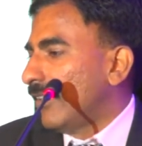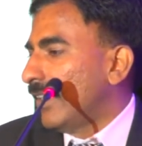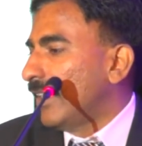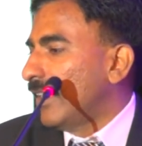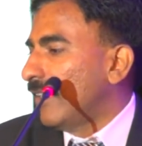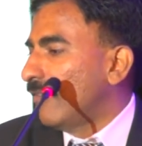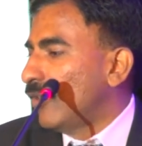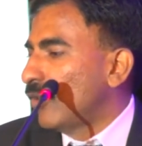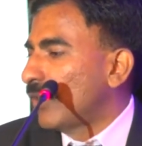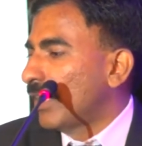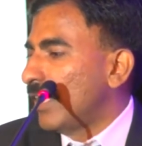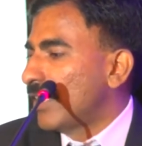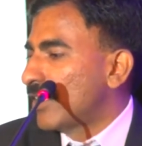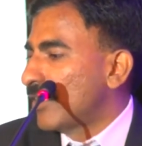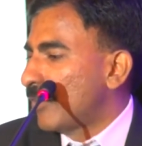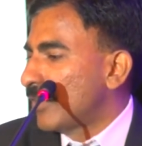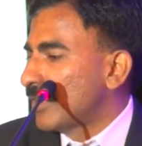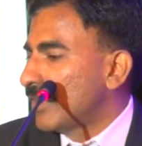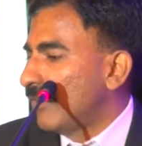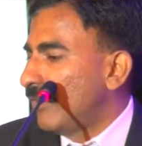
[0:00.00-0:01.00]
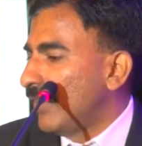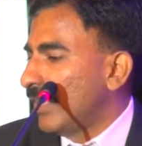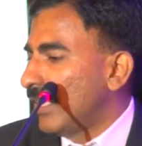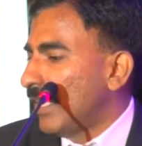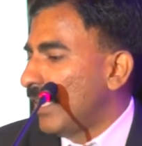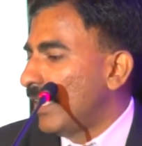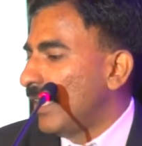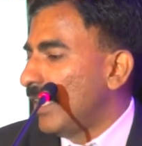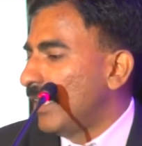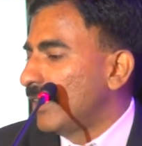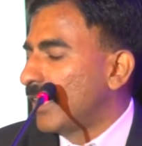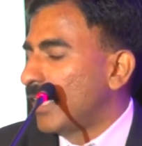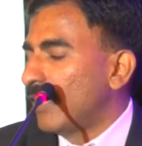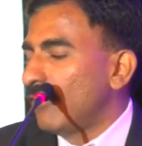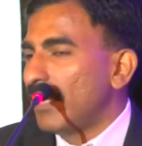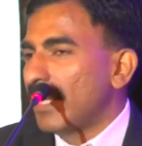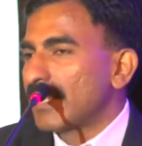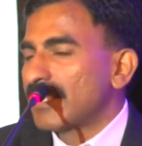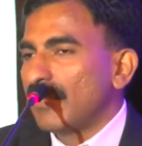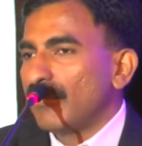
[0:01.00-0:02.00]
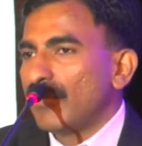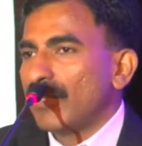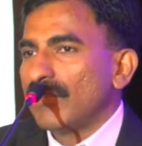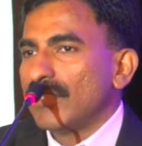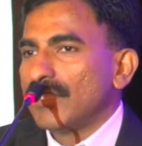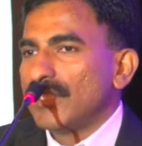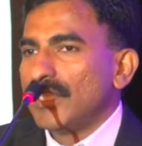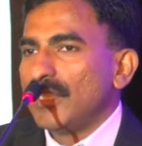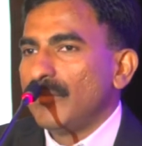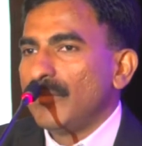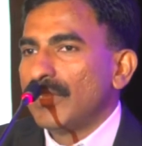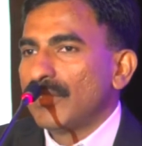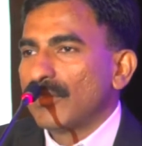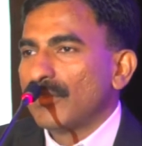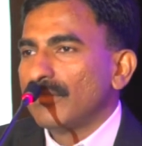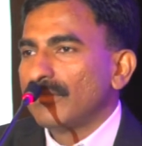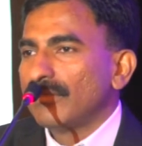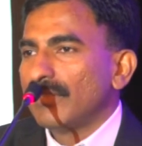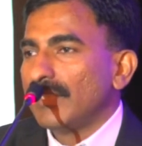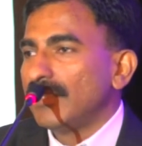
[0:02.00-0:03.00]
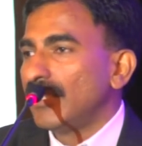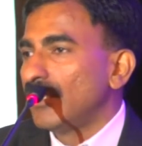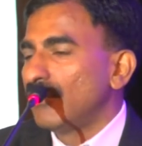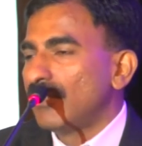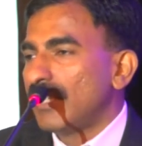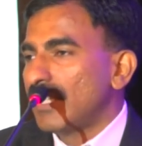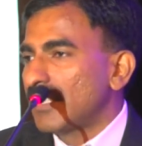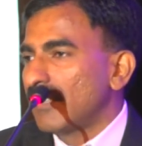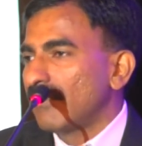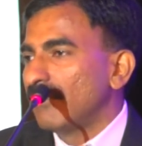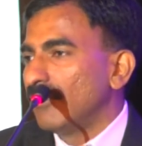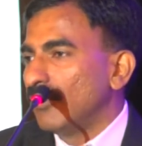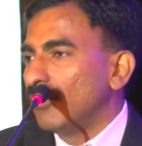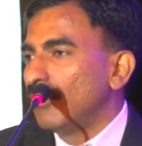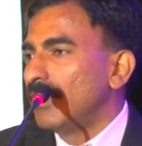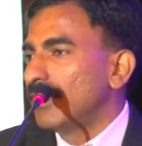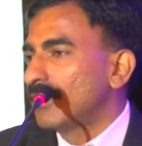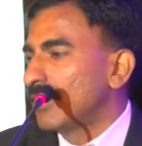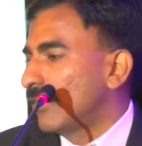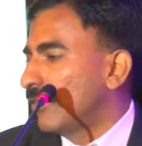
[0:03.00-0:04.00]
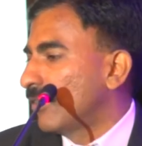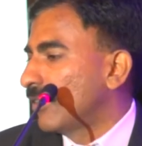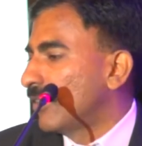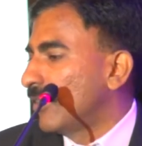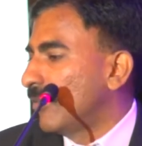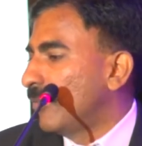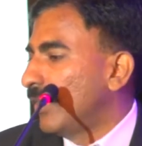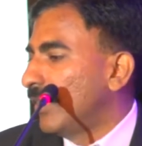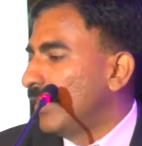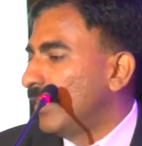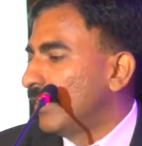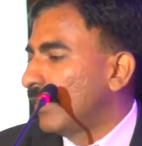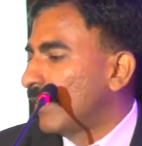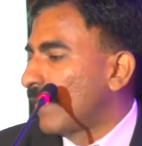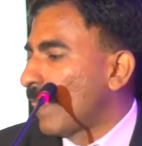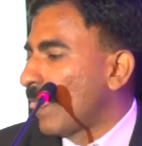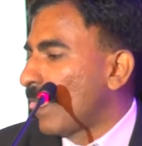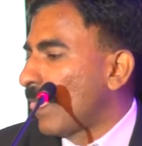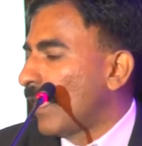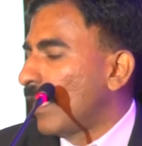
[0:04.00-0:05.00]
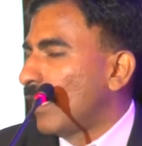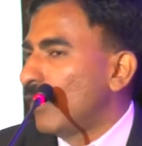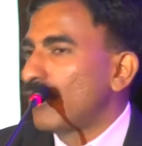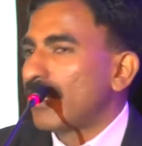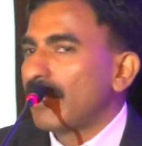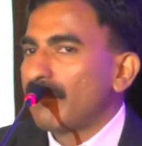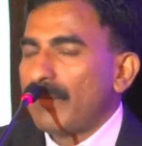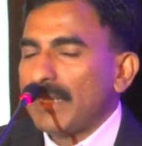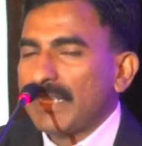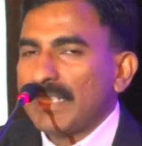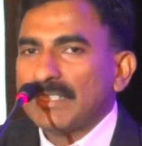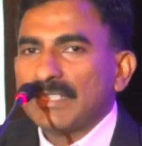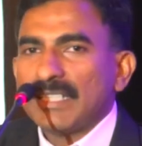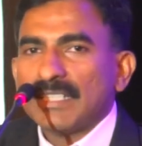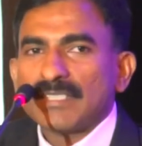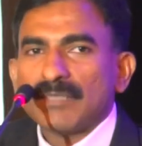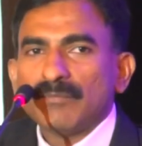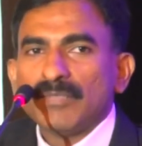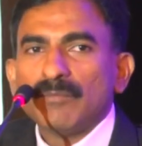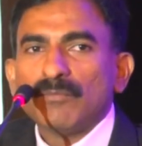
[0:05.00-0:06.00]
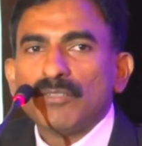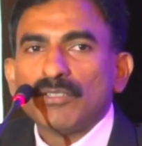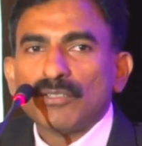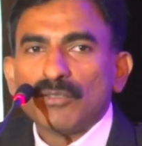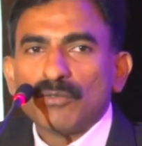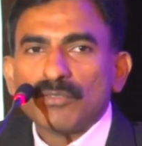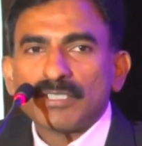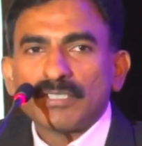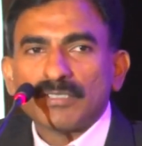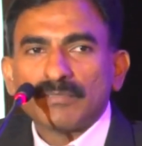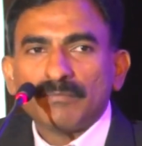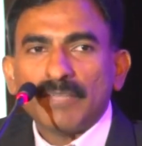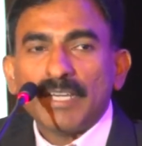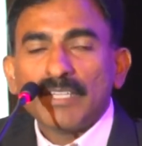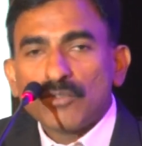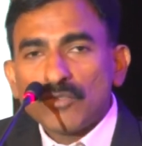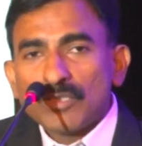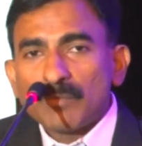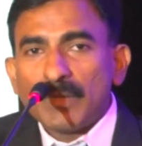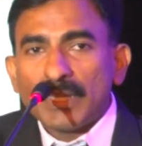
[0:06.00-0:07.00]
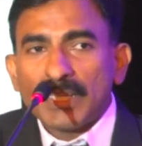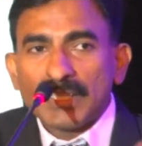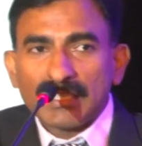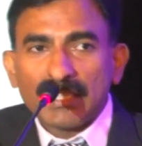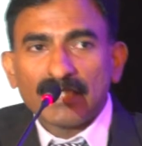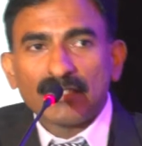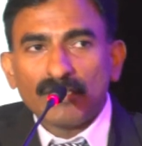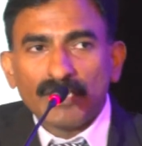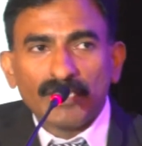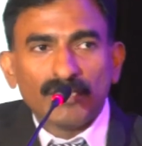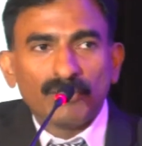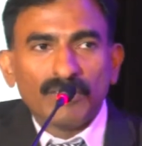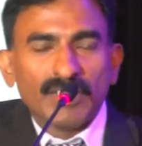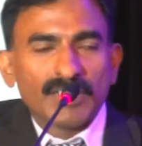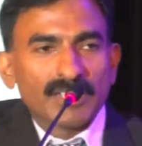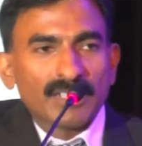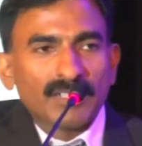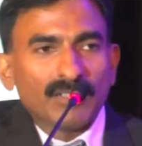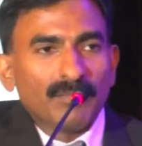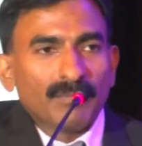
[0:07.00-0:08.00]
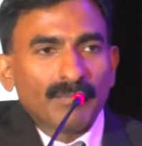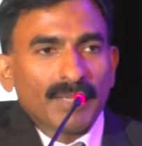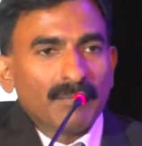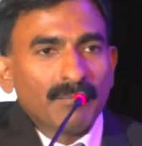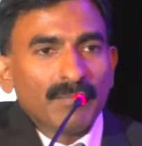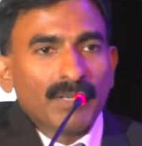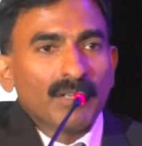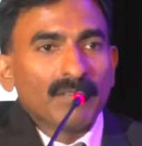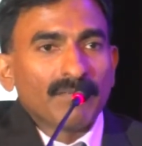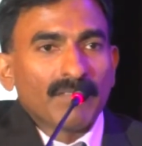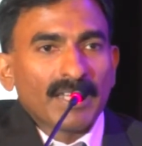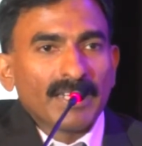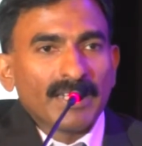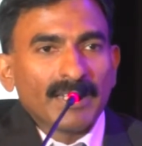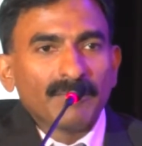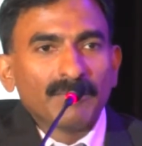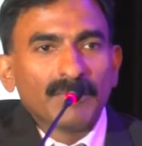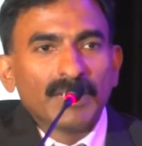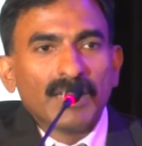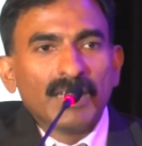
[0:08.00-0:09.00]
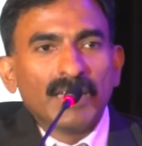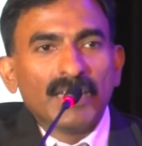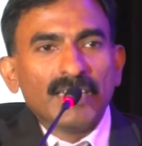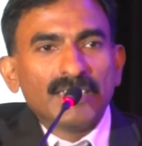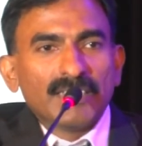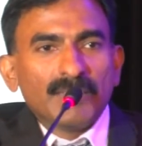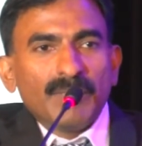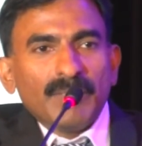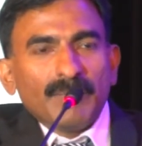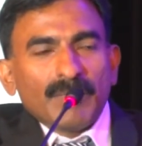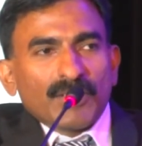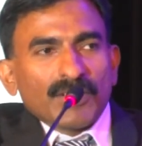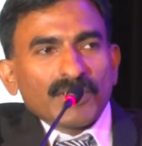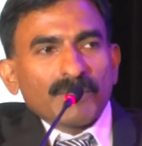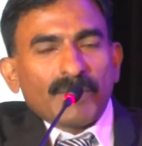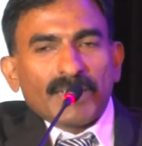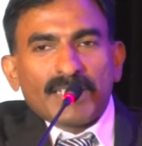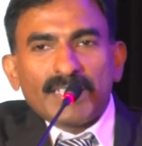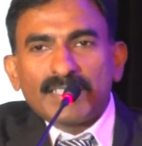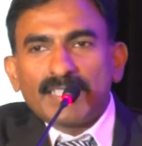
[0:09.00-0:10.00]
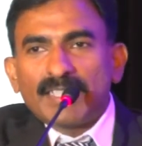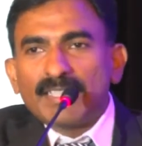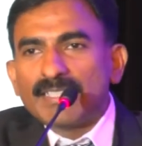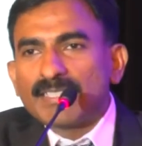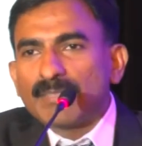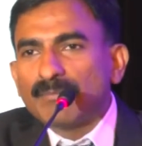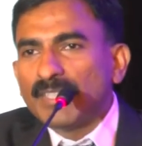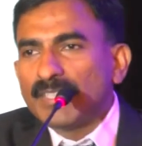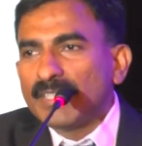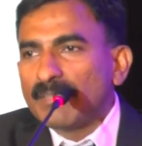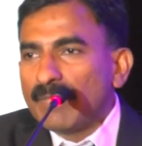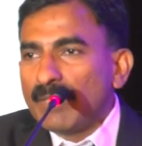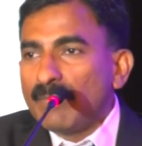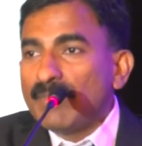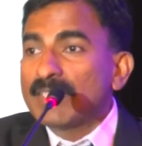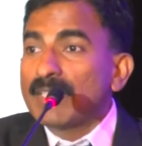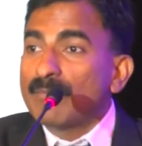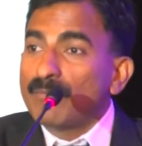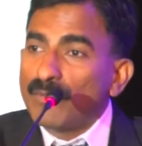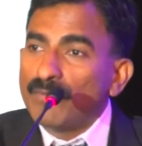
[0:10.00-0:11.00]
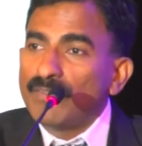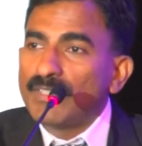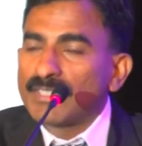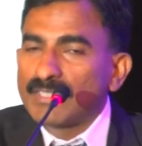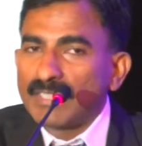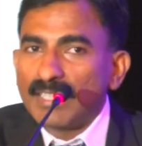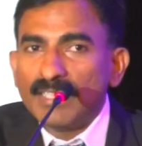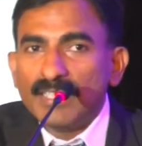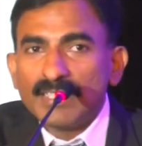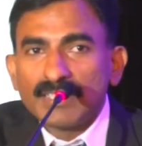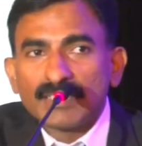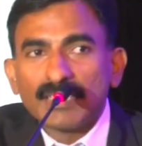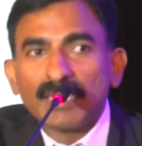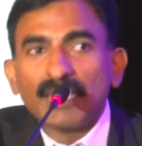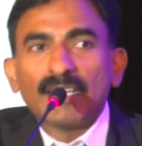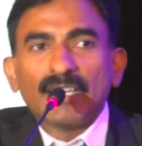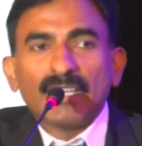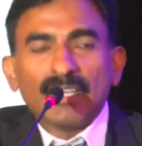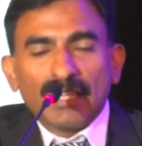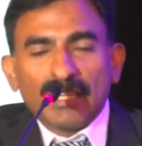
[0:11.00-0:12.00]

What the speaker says: Right? If you look at Asia Pacific, I gave you an example of the GDP growth. I think you guys have known it, so I'm not going to repeat it. Look at Pakistan, something more closer. I chose Pakistan, not Indonesia or Myanmar or Vietnam, simply because Pakistan is something that maybe some of us, at least